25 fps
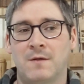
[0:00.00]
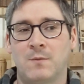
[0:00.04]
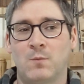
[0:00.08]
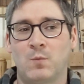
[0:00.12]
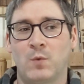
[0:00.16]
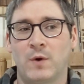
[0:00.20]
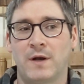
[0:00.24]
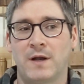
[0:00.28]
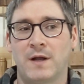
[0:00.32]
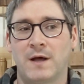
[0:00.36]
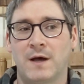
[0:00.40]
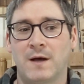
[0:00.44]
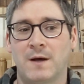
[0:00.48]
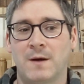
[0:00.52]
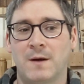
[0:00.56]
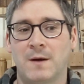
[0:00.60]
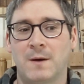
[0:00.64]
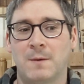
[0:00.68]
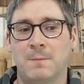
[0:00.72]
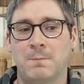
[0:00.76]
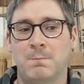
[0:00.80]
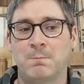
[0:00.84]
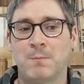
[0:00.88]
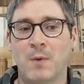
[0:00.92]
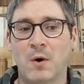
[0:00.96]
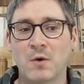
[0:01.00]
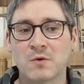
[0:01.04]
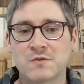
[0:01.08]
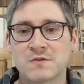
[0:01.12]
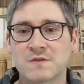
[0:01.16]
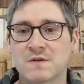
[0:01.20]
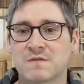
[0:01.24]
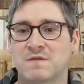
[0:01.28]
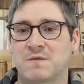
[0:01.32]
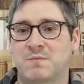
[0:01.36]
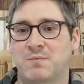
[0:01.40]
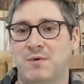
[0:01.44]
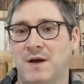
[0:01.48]
when
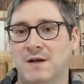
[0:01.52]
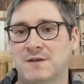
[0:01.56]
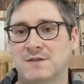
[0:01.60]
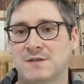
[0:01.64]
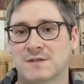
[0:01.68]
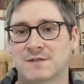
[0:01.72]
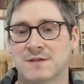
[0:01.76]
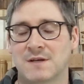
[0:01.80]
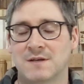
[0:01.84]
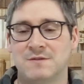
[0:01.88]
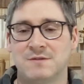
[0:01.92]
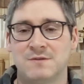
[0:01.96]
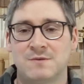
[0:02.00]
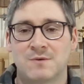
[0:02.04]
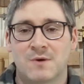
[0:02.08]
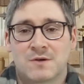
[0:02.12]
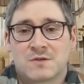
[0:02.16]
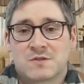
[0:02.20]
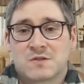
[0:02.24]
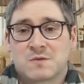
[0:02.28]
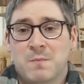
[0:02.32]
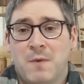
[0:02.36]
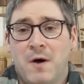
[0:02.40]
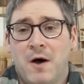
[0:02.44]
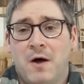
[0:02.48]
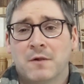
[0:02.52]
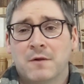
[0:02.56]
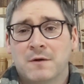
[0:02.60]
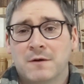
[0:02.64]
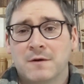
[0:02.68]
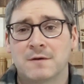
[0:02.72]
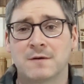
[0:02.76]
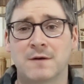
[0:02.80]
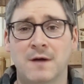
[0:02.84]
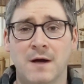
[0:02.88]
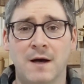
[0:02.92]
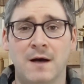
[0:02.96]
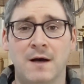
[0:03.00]
most of the projects I do are
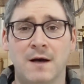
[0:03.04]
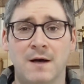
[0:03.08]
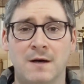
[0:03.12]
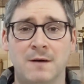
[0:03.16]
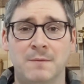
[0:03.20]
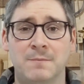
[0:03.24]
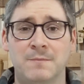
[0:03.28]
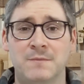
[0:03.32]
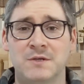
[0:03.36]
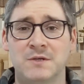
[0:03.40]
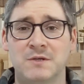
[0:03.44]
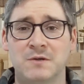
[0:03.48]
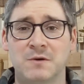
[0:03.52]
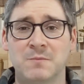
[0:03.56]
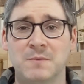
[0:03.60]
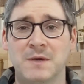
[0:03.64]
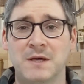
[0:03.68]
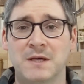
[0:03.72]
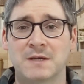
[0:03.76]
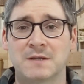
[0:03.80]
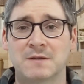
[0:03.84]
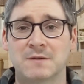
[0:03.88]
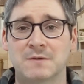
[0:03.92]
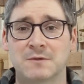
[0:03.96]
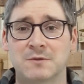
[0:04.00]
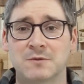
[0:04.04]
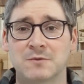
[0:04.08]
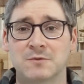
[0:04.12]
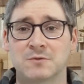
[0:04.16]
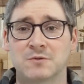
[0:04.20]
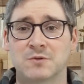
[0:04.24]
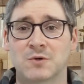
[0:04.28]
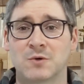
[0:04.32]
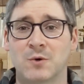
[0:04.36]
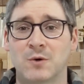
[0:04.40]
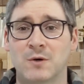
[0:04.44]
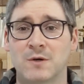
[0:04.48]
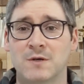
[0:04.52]
smaller, making little
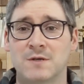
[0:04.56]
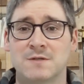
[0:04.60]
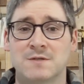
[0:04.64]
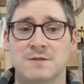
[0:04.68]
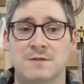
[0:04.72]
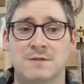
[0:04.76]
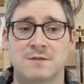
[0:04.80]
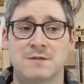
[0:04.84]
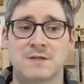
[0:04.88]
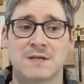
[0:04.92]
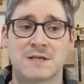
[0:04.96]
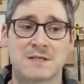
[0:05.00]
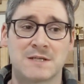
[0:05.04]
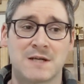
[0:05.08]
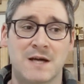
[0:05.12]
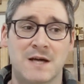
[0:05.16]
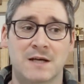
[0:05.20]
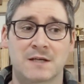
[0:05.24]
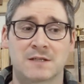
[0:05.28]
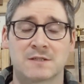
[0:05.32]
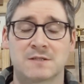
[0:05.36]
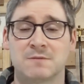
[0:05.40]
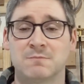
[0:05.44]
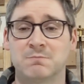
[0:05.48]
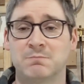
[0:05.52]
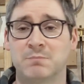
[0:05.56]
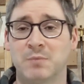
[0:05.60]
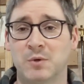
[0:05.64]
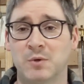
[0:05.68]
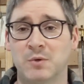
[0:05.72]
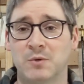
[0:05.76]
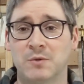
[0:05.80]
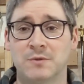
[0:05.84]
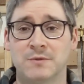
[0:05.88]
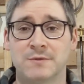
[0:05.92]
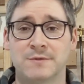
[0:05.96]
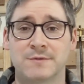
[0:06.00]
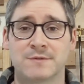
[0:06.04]
toys and knickknacks and
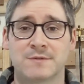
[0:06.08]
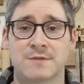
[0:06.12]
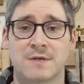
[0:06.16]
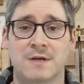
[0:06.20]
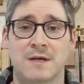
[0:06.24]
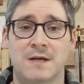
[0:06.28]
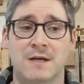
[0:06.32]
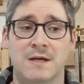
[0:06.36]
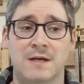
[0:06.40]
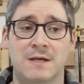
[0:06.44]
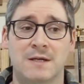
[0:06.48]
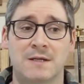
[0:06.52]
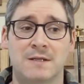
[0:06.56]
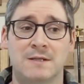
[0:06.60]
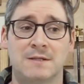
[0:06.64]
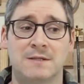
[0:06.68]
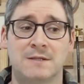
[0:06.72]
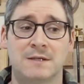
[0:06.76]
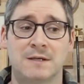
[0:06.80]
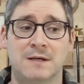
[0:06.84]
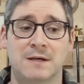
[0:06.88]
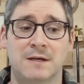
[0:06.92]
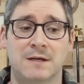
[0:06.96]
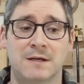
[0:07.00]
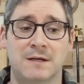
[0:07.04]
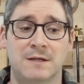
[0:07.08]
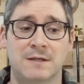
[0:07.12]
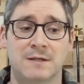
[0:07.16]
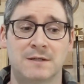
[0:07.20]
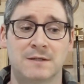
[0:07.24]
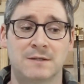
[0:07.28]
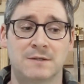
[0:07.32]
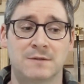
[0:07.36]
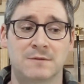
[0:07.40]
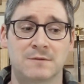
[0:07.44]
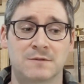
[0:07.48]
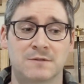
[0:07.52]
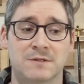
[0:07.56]
bowls and
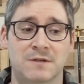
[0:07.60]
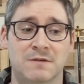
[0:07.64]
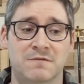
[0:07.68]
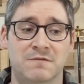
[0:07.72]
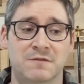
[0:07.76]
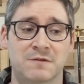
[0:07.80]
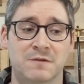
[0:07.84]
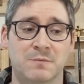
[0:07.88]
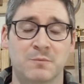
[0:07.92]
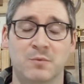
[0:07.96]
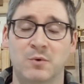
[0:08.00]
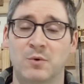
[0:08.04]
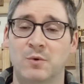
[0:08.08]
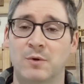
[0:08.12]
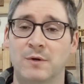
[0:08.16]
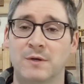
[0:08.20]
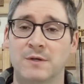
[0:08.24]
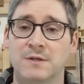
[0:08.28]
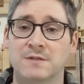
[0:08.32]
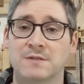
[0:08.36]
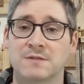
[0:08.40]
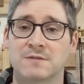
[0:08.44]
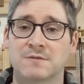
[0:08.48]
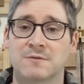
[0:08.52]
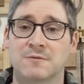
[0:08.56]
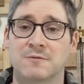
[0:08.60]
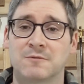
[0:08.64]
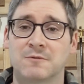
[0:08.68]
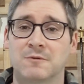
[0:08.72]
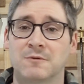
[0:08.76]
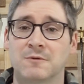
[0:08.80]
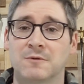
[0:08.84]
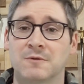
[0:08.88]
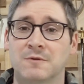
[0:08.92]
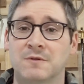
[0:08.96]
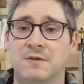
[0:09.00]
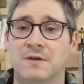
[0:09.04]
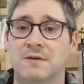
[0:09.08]
stuff for the boys
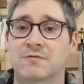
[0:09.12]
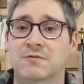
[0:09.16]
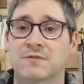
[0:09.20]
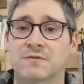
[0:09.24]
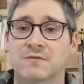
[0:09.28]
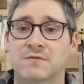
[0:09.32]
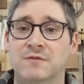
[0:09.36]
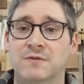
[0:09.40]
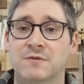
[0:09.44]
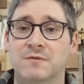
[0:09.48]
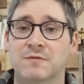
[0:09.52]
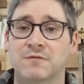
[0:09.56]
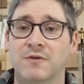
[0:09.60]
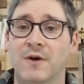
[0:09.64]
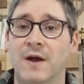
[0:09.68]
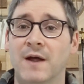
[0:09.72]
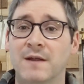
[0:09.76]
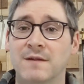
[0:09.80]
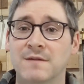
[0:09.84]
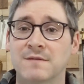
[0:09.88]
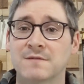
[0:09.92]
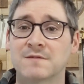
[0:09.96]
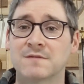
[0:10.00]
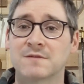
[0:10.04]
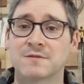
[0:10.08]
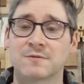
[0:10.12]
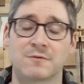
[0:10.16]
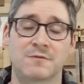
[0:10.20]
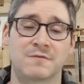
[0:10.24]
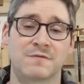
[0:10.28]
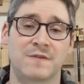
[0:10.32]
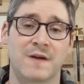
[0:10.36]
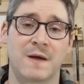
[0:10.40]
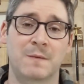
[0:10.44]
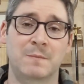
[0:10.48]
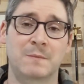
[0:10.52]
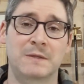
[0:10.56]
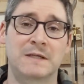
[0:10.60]
or gifts for friends or
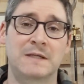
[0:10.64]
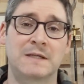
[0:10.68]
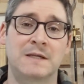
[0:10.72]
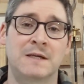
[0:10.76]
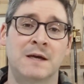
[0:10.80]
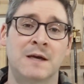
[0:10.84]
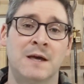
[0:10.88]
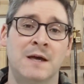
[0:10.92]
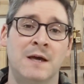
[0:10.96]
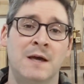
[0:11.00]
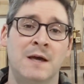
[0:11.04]
family.